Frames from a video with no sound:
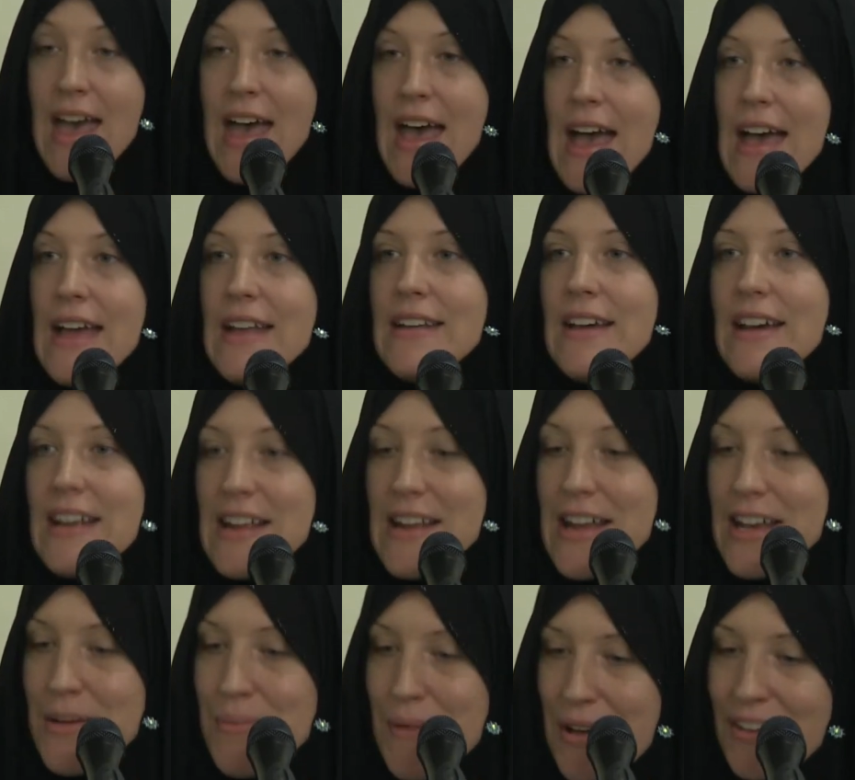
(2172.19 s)
And Ali
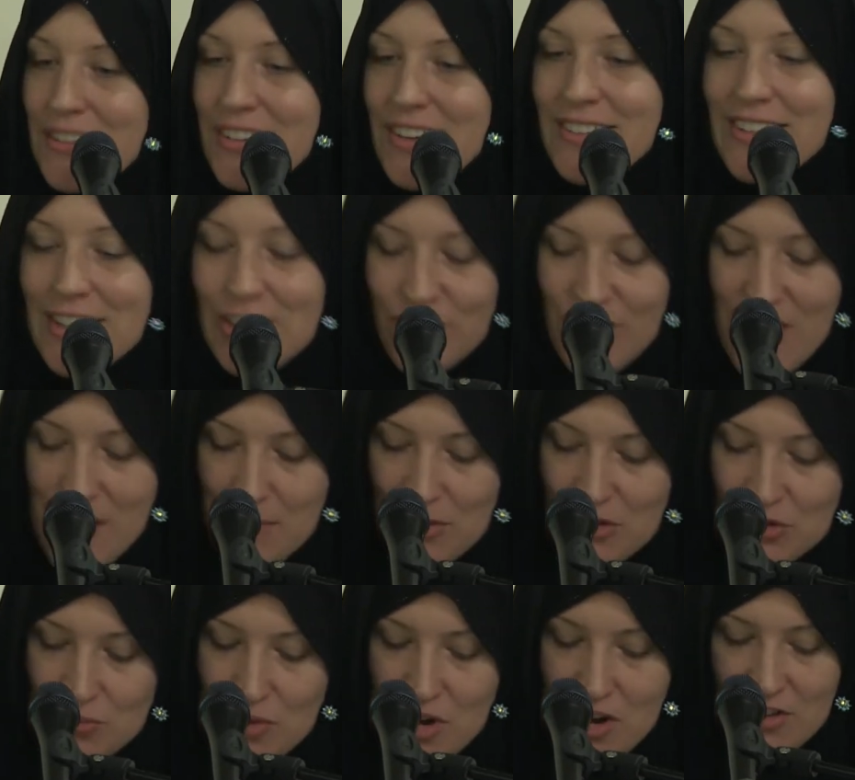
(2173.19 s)
Akbar says these
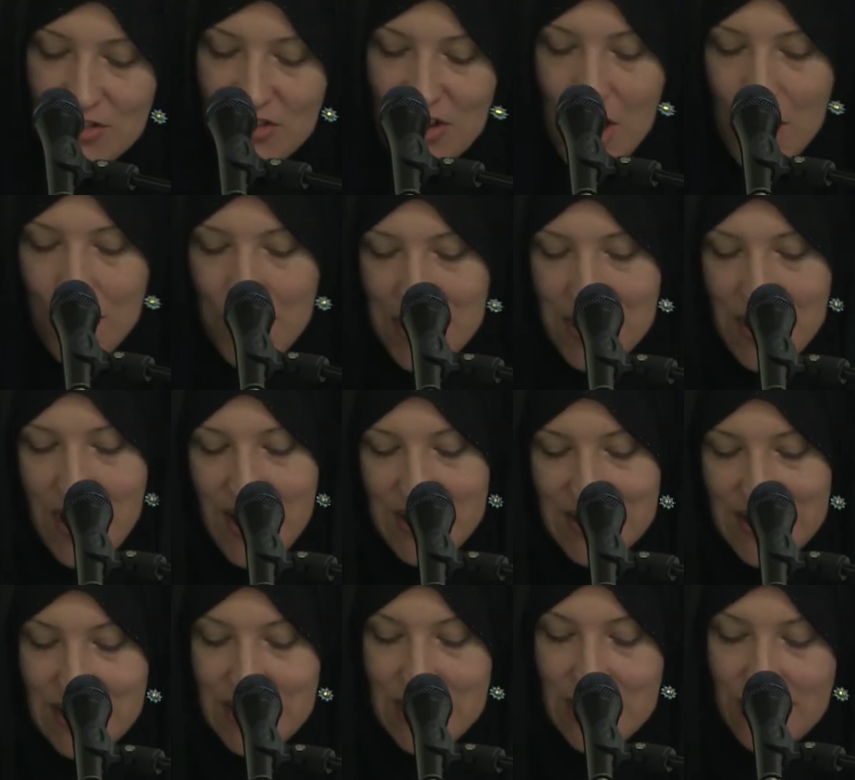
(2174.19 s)
famous words, are we
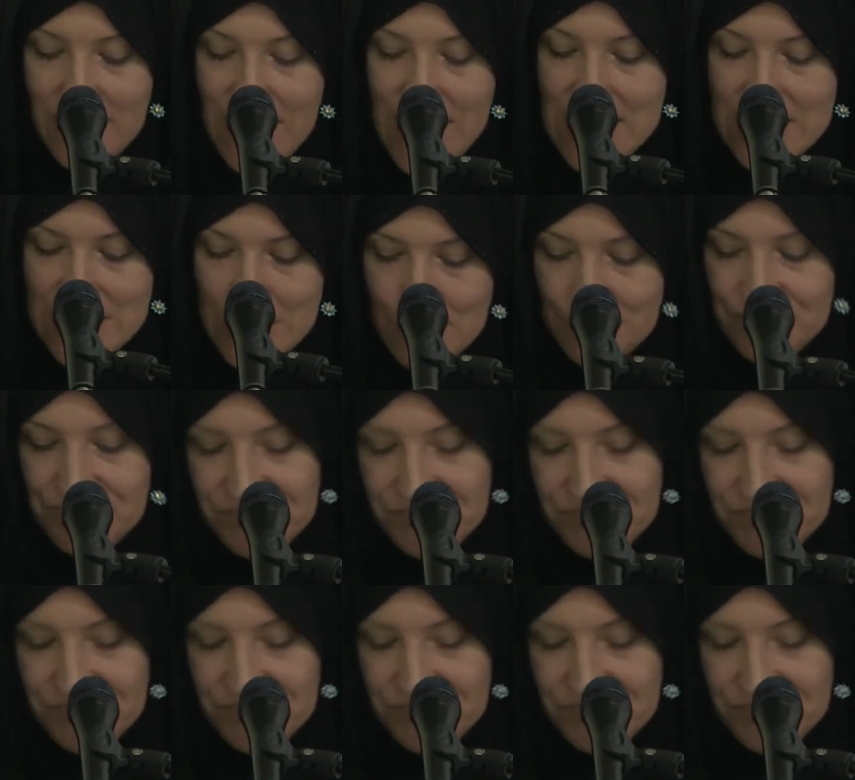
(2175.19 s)
not in the right?